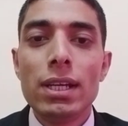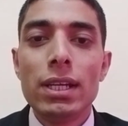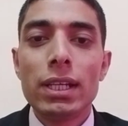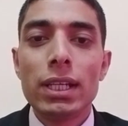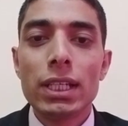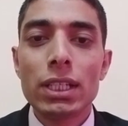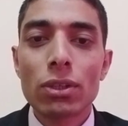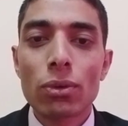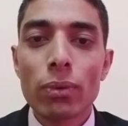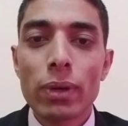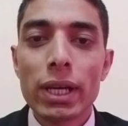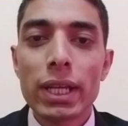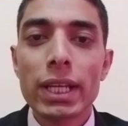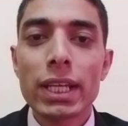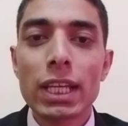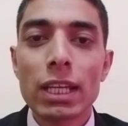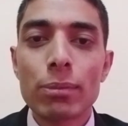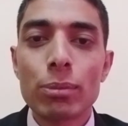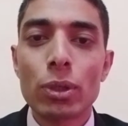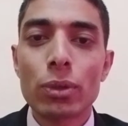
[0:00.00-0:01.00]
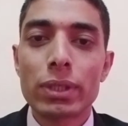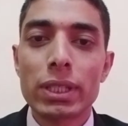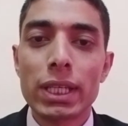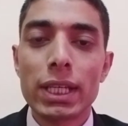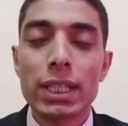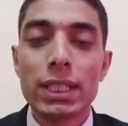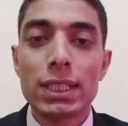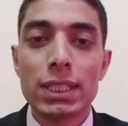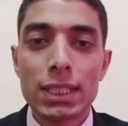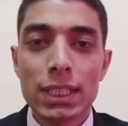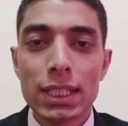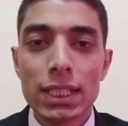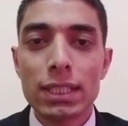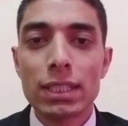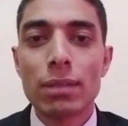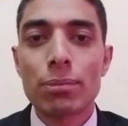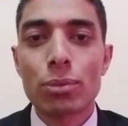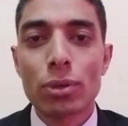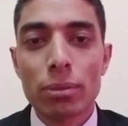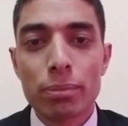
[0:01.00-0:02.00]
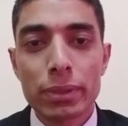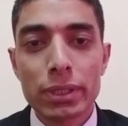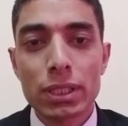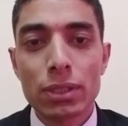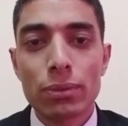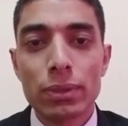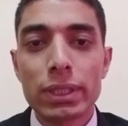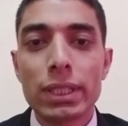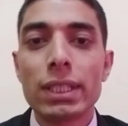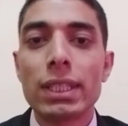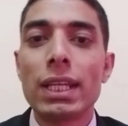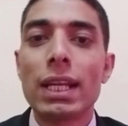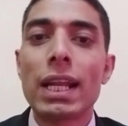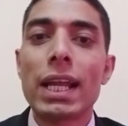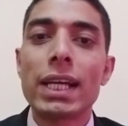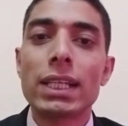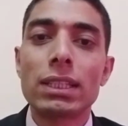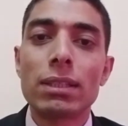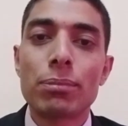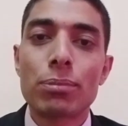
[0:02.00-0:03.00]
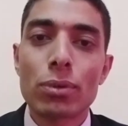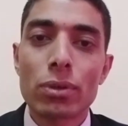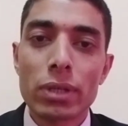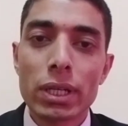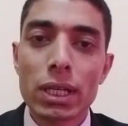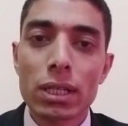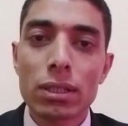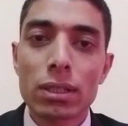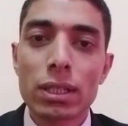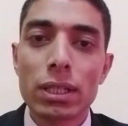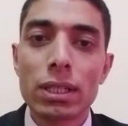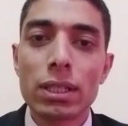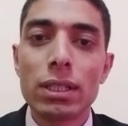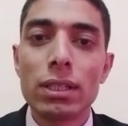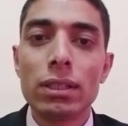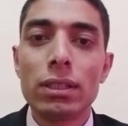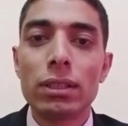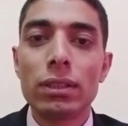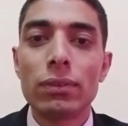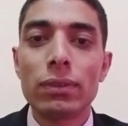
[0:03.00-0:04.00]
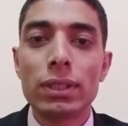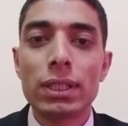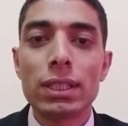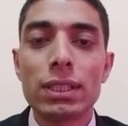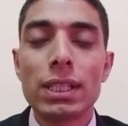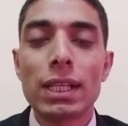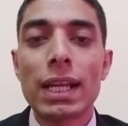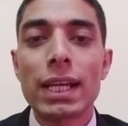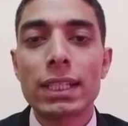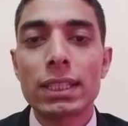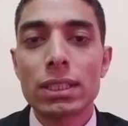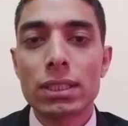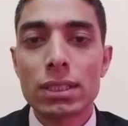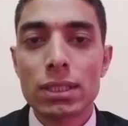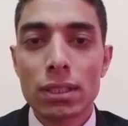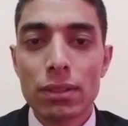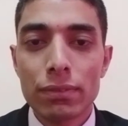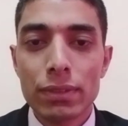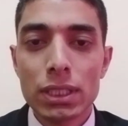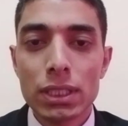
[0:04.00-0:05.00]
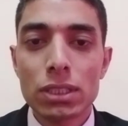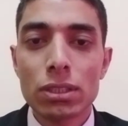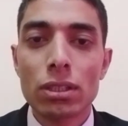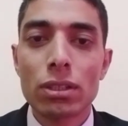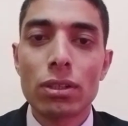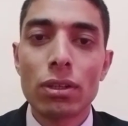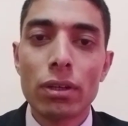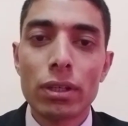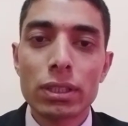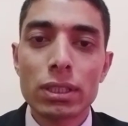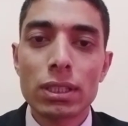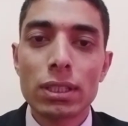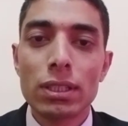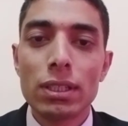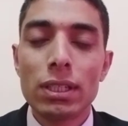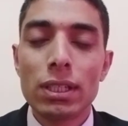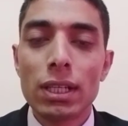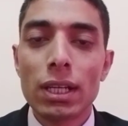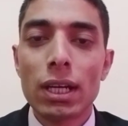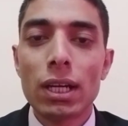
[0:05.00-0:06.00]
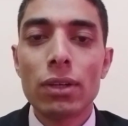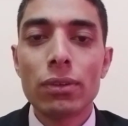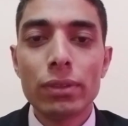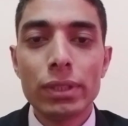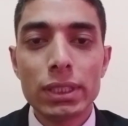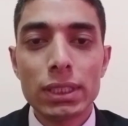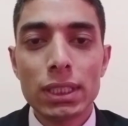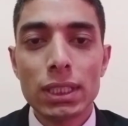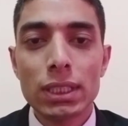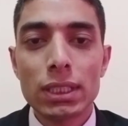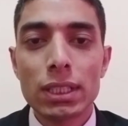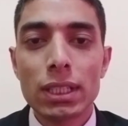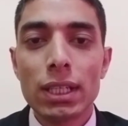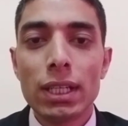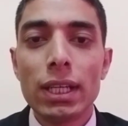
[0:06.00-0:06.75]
inquiring about their stay in the property, whether they like the product, whether like the service or not, how is it.